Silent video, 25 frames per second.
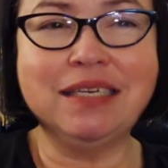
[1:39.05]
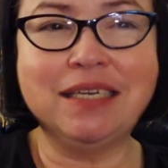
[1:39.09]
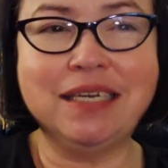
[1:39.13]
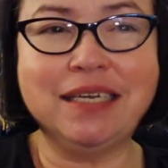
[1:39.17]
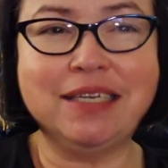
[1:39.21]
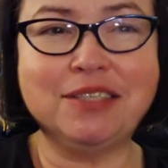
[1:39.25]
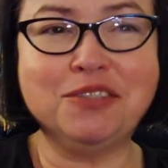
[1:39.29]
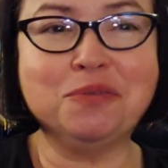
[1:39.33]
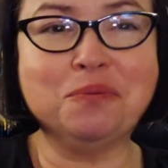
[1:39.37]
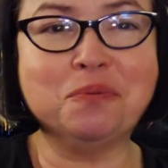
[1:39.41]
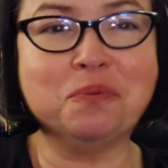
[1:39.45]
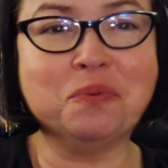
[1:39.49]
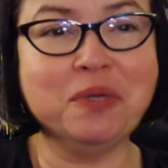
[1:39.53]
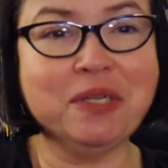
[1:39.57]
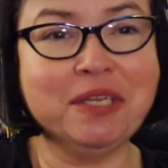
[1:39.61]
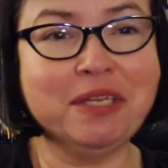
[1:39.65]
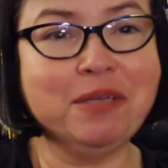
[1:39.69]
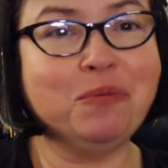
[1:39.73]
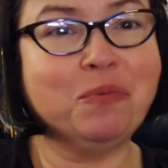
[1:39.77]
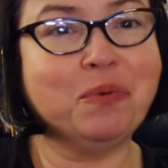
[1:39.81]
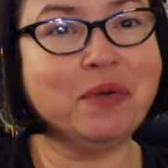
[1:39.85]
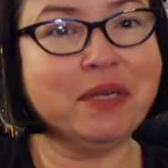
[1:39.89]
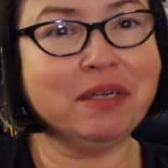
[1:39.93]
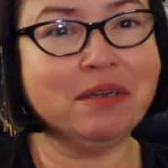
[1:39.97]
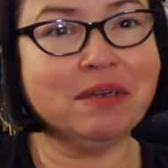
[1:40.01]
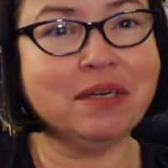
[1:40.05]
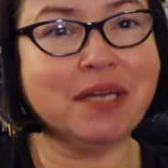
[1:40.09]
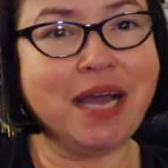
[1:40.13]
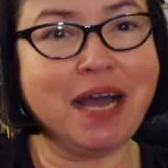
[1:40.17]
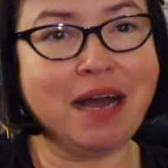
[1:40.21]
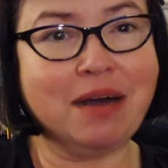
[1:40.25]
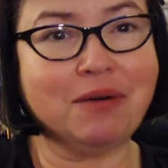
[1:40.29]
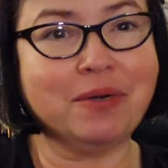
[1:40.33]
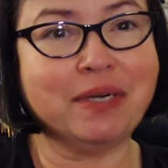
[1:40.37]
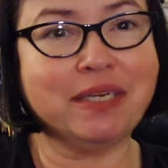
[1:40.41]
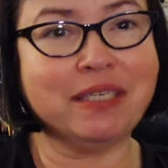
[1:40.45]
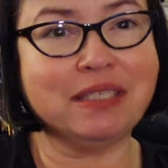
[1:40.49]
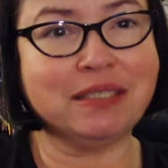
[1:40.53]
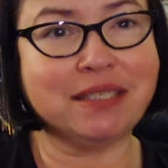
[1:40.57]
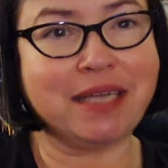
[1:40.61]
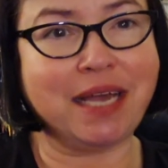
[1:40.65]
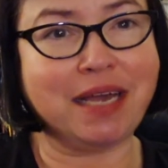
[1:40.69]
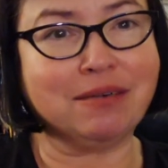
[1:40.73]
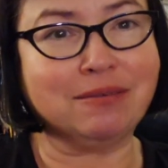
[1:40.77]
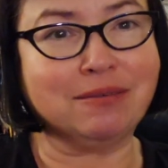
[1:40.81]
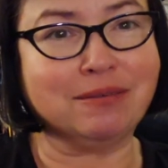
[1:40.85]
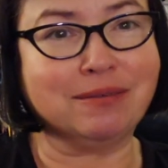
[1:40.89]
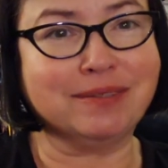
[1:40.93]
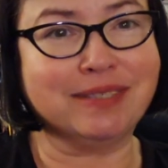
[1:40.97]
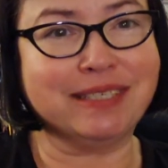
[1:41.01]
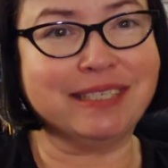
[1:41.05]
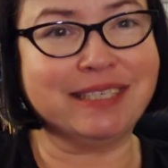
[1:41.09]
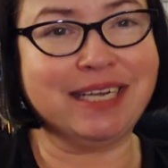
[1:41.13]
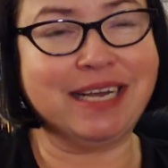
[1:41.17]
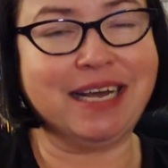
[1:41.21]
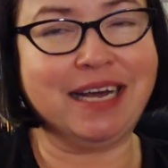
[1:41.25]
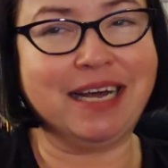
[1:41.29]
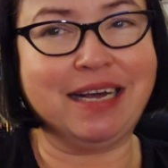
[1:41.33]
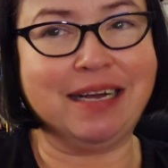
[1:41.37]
It's really weird how I sound.